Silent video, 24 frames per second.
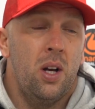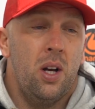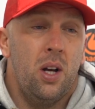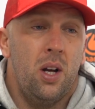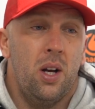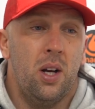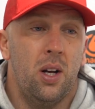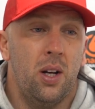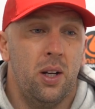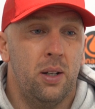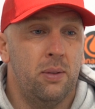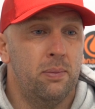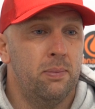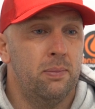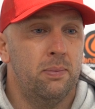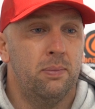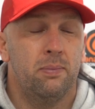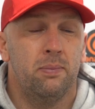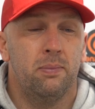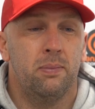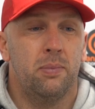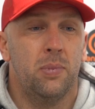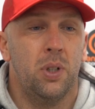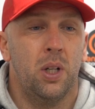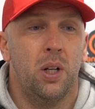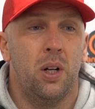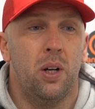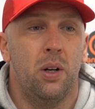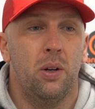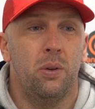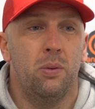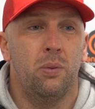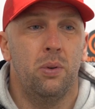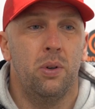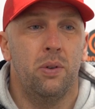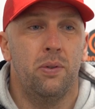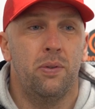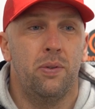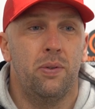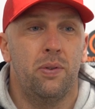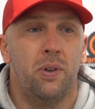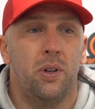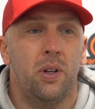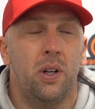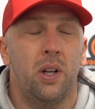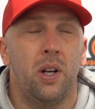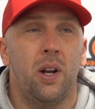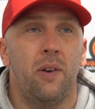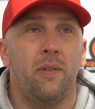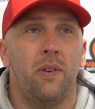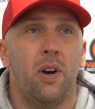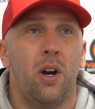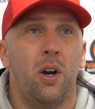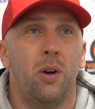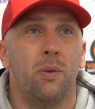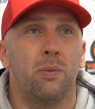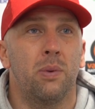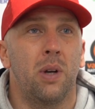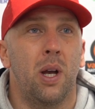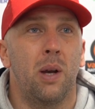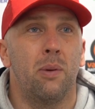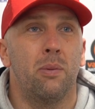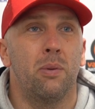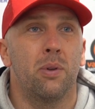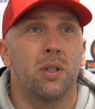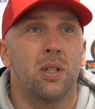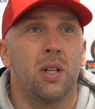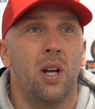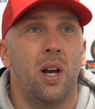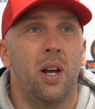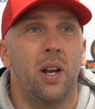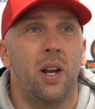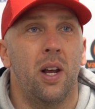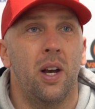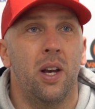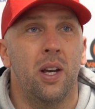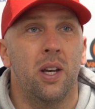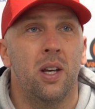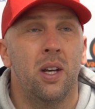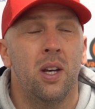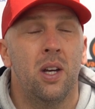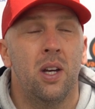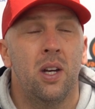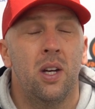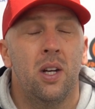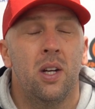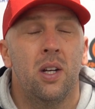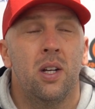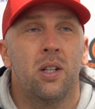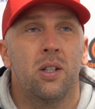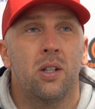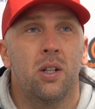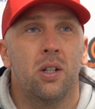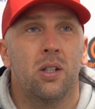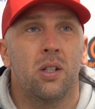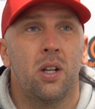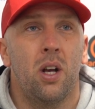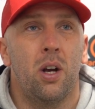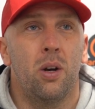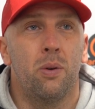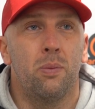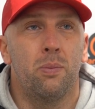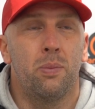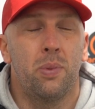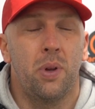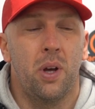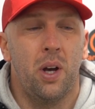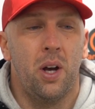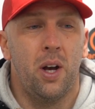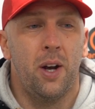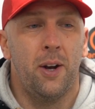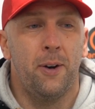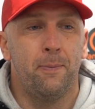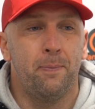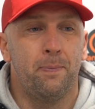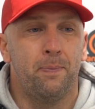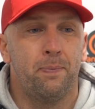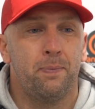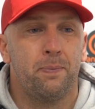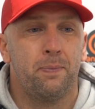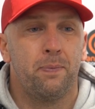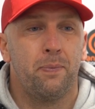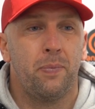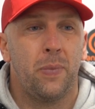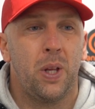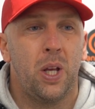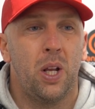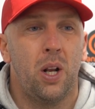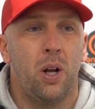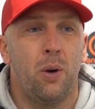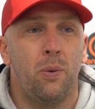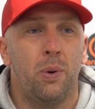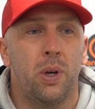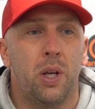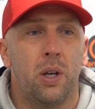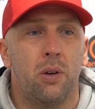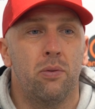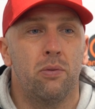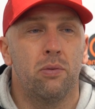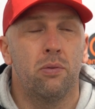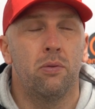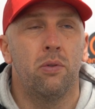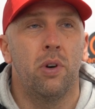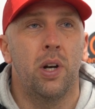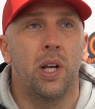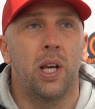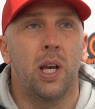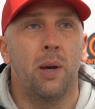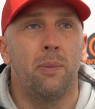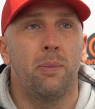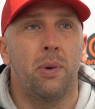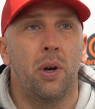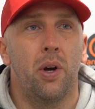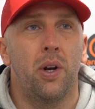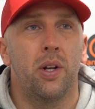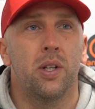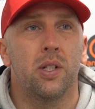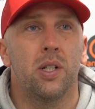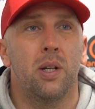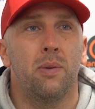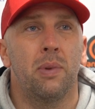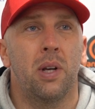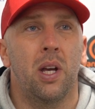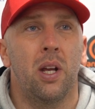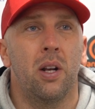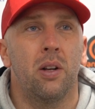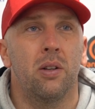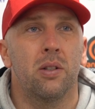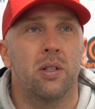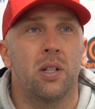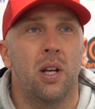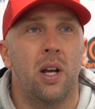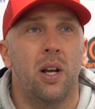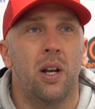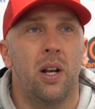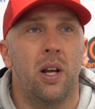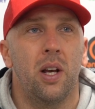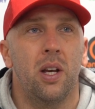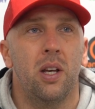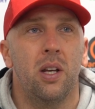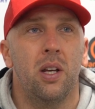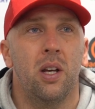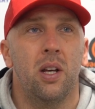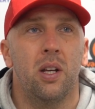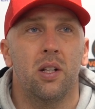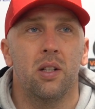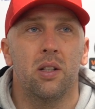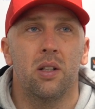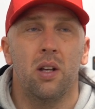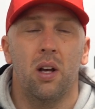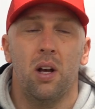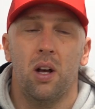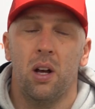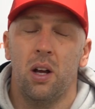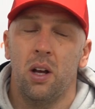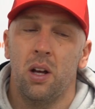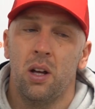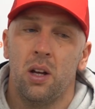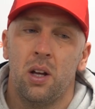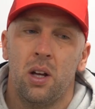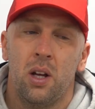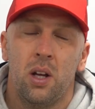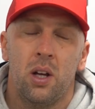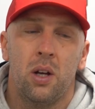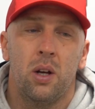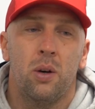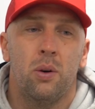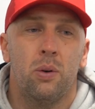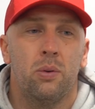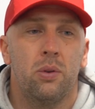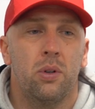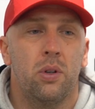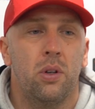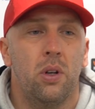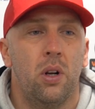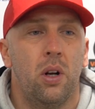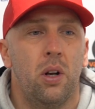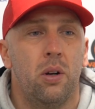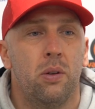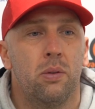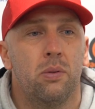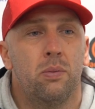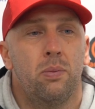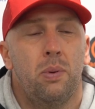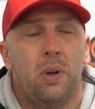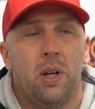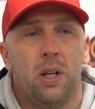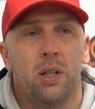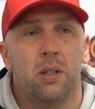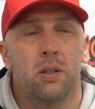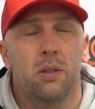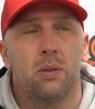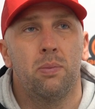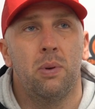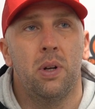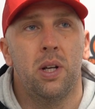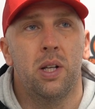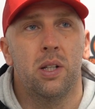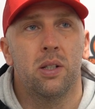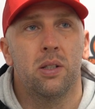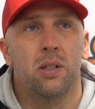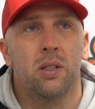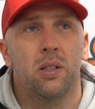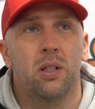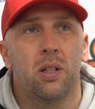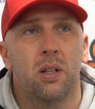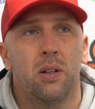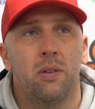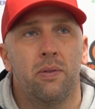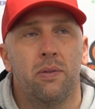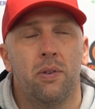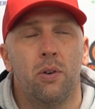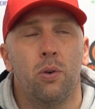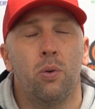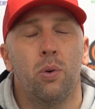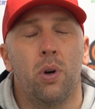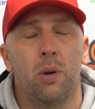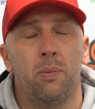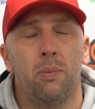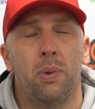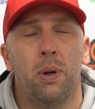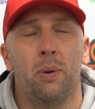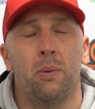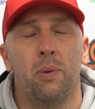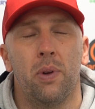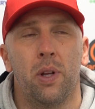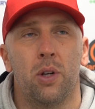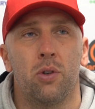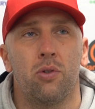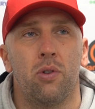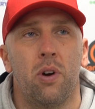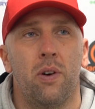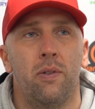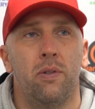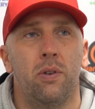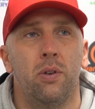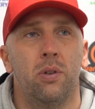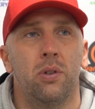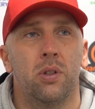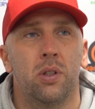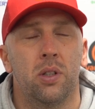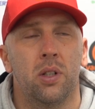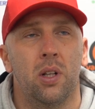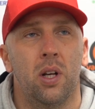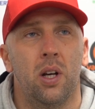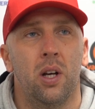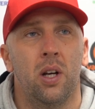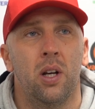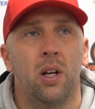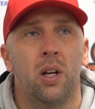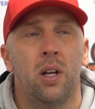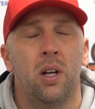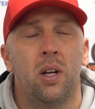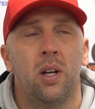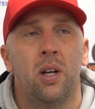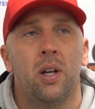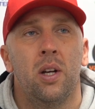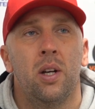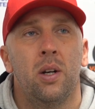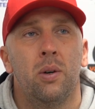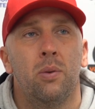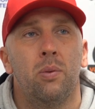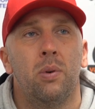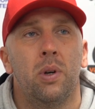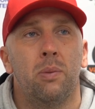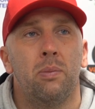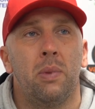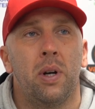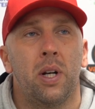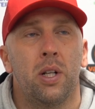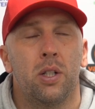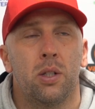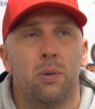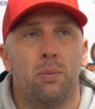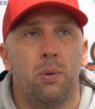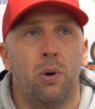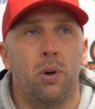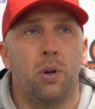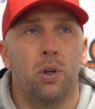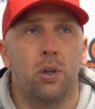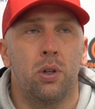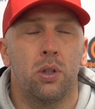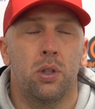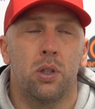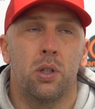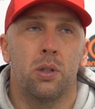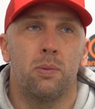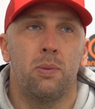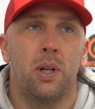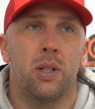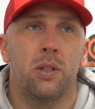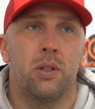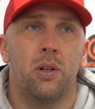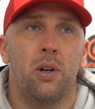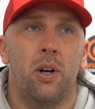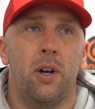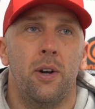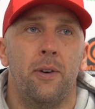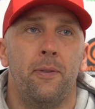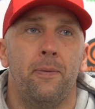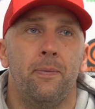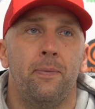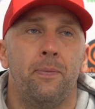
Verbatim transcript: Um, you know, with another home game on Saturday, just hope that. Um, You know, we can really get behind the team again on Saturday, and uh, you know, pleased, pleased for all them people that travelled that we managed to put on a good display tonight.